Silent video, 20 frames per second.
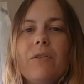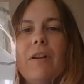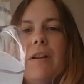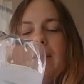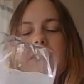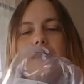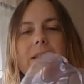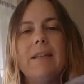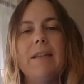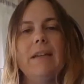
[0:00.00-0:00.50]
to
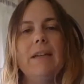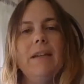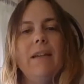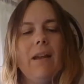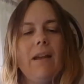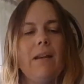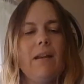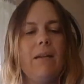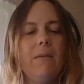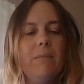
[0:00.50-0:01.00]
try this again,
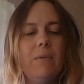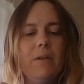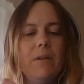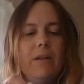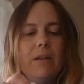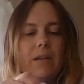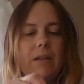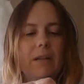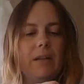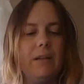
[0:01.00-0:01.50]
and I'm
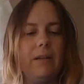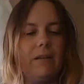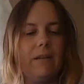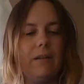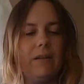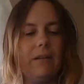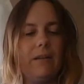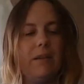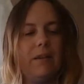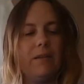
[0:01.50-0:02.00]
going to
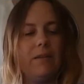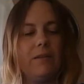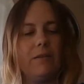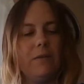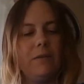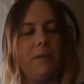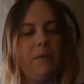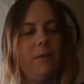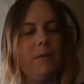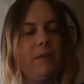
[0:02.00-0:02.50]

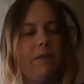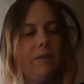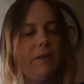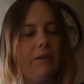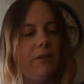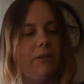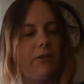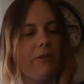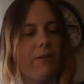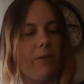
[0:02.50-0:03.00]
exclude the
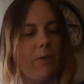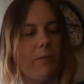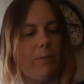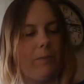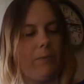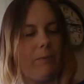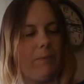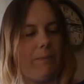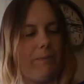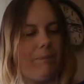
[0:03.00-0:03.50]
dish soap
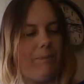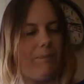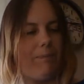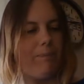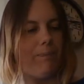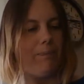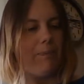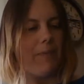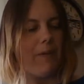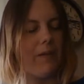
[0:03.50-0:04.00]

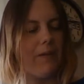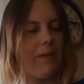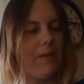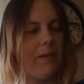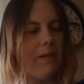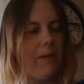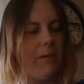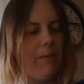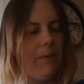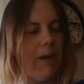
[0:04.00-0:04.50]
and
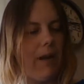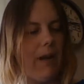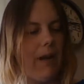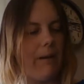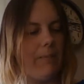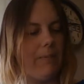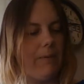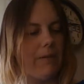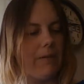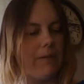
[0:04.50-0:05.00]
see what
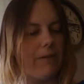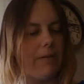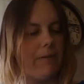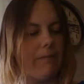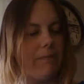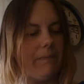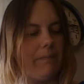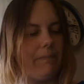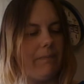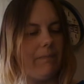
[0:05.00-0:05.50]
happens.
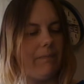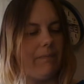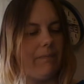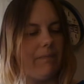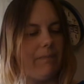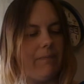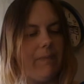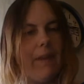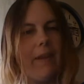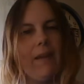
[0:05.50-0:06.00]

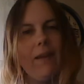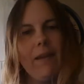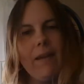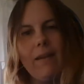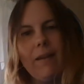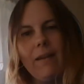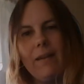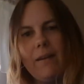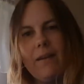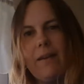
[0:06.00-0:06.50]

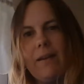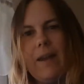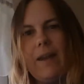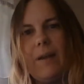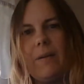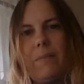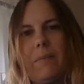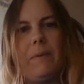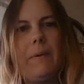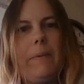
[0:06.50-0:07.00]

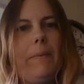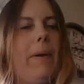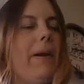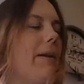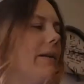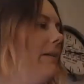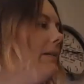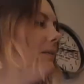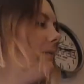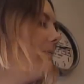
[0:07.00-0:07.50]
Okay, be right back.